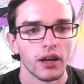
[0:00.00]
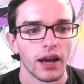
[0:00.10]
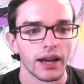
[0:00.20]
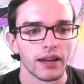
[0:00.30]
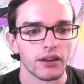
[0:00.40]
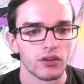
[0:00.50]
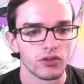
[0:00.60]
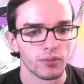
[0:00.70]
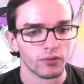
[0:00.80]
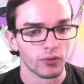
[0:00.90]
I get a
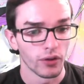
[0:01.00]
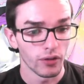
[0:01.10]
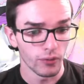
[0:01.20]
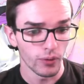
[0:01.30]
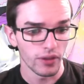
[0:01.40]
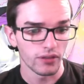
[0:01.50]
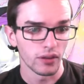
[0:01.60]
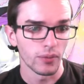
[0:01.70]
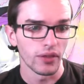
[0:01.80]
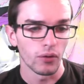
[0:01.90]
Deirdre before the 40th
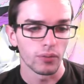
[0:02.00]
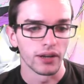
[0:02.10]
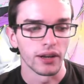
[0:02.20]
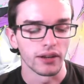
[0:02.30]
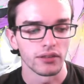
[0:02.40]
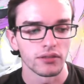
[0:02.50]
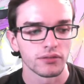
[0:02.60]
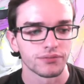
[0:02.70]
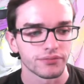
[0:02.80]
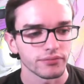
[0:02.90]
summon. That would be nice.
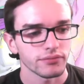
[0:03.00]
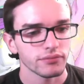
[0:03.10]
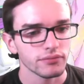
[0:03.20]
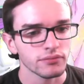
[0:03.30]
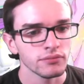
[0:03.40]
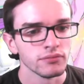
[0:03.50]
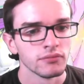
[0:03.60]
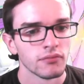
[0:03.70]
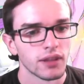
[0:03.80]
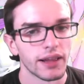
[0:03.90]

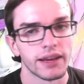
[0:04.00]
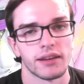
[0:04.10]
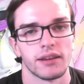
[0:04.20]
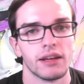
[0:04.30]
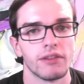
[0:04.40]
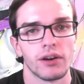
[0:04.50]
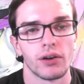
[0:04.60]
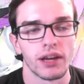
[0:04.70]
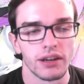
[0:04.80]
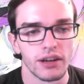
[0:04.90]
Like, if I don't
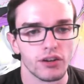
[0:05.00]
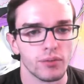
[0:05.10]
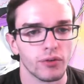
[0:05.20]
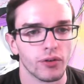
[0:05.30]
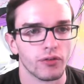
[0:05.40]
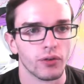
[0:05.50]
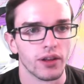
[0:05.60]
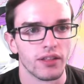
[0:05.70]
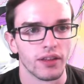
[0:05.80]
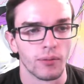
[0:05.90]
get Deirdre before the
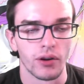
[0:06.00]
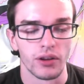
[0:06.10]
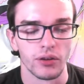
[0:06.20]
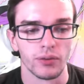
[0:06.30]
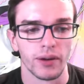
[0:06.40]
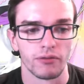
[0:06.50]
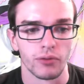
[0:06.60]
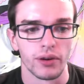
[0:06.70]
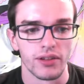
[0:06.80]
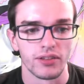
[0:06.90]
40th, I'm gonna use my
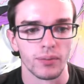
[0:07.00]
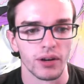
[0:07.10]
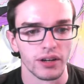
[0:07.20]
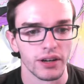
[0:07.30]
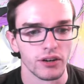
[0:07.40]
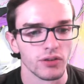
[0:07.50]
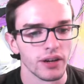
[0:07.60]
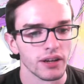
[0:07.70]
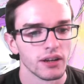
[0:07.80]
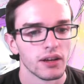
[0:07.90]
40th summon on
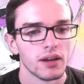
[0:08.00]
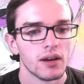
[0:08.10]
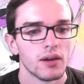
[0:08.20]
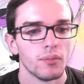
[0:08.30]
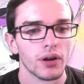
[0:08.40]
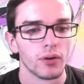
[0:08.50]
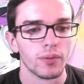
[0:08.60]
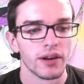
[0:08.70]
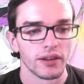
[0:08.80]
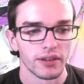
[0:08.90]
Deirdre. But it would
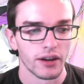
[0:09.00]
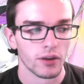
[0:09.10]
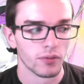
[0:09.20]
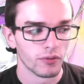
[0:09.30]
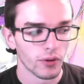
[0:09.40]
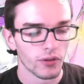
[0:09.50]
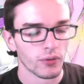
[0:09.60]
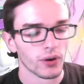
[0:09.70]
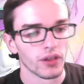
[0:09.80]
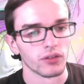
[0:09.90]
be nice to get her before the
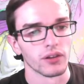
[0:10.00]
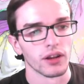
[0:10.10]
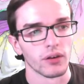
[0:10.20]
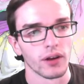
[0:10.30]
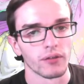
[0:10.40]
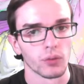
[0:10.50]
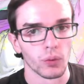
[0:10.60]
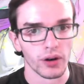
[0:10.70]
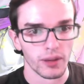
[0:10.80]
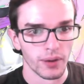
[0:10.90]
40th, so then I don't have to
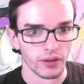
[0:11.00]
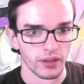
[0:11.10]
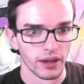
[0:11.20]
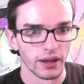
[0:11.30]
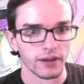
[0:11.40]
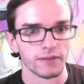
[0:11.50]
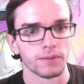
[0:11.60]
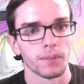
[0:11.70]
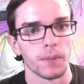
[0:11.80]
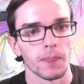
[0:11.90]
worry about that.
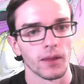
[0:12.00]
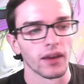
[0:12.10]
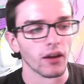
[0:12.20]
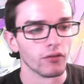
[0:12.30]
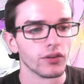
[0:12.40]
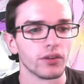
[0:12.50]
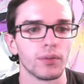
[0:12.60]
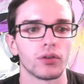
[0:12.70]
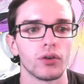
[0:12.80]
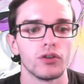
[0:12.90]
Okay, our free summon
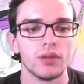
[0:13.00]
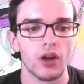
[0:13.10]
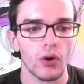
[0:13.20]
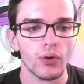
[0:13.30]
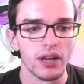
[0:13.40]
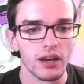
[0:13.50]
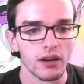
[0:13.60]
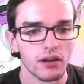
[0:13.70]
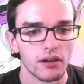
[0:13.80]
is going to be Odin.